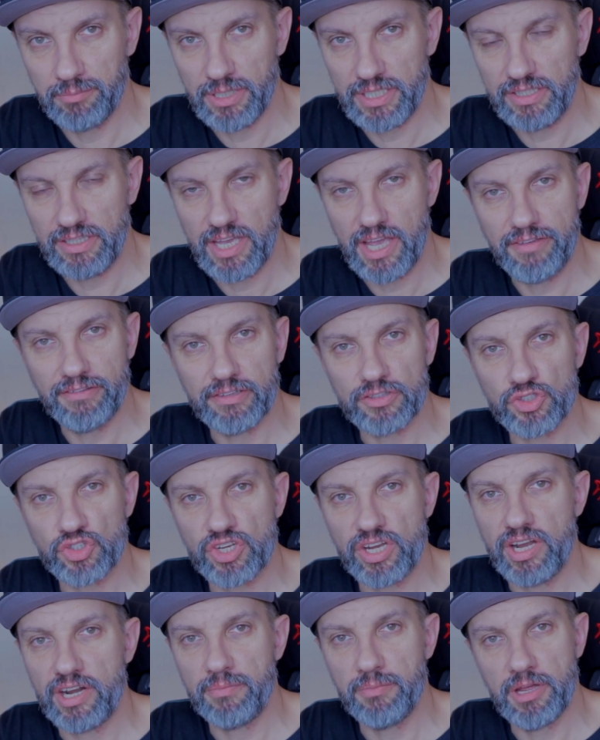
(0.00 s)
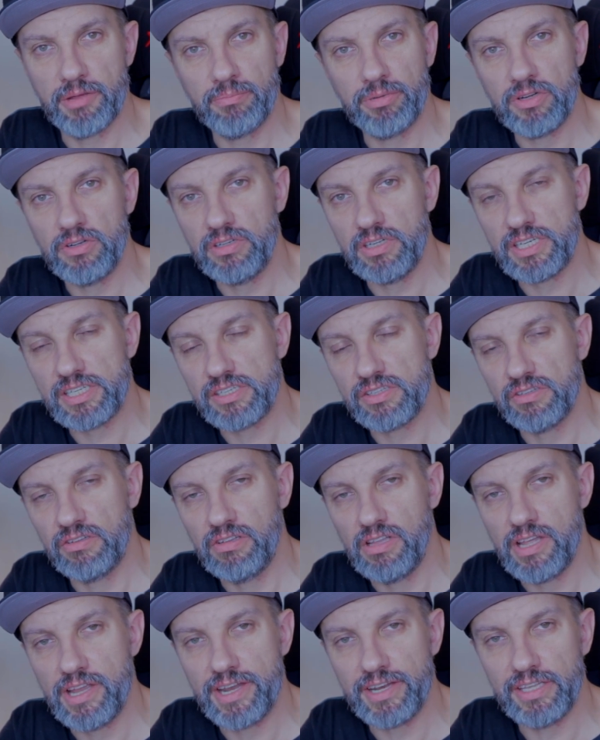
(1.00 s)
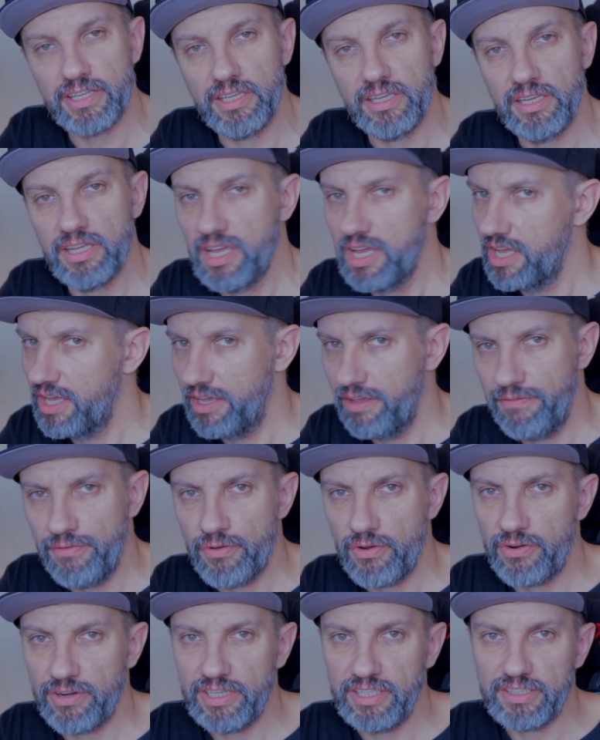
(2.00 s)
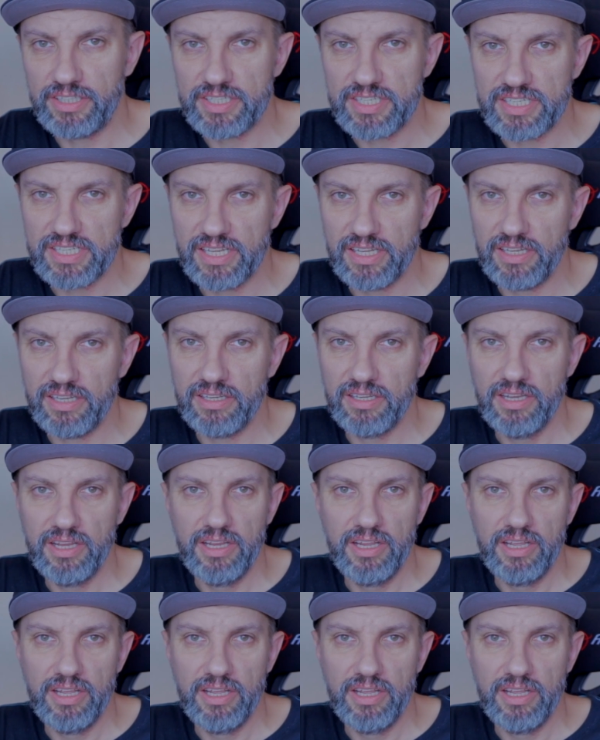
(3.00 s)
but I will share my progress on learning. If you are interested